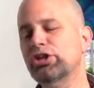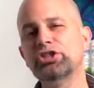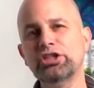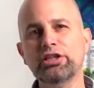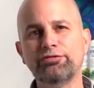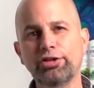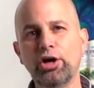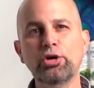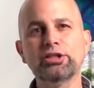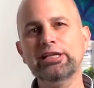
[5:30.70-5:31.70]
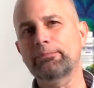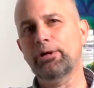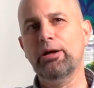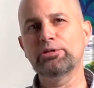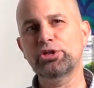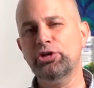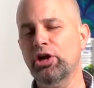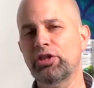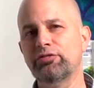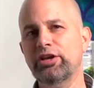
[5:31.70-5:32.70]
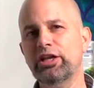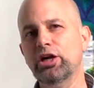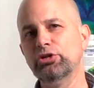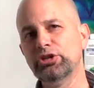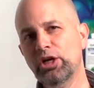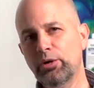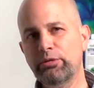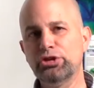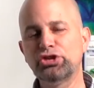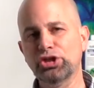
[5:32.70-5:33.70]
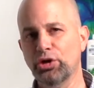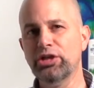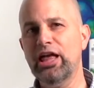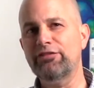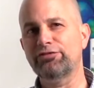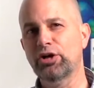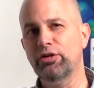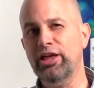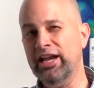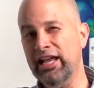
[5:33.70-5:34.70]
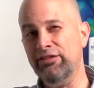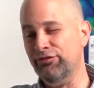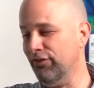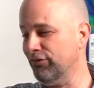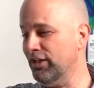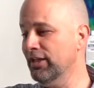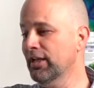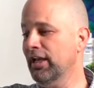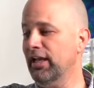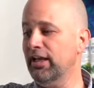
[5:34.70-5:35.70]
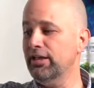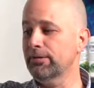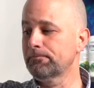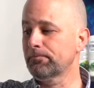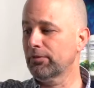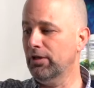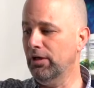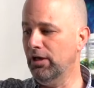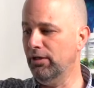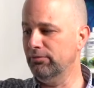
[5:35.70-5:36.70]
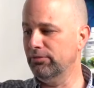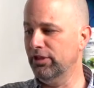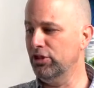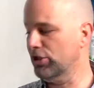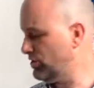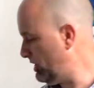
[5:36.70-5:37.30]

to see the flow because I promised you in other videos we would show you that flow of that 850, and then you can see